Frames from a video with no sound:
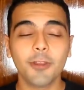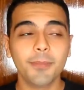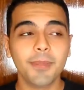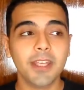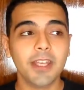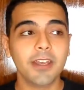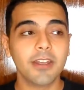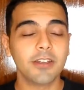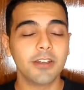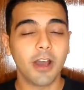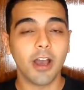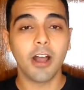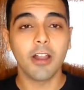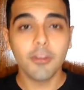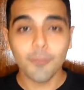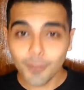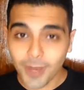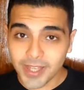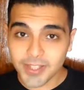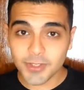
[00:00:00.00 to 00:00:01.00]
me and all
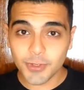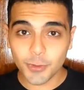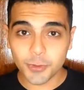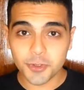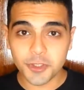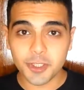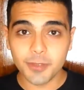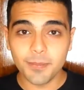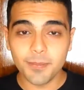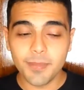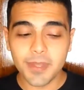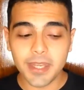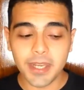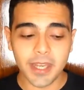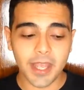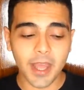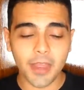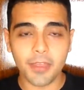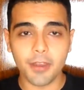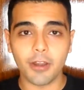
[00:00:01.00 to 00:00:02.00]
of my social
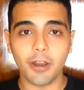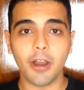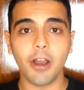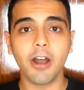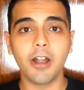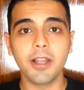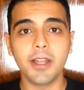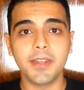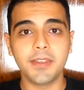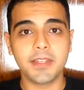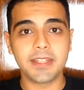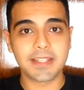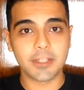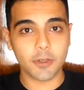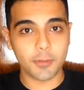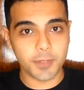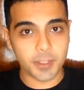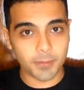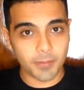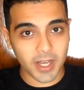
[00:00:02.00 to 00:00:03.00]
media. They're all in the
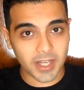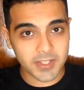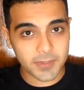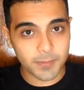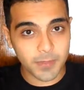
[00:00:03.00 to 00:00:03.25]
description box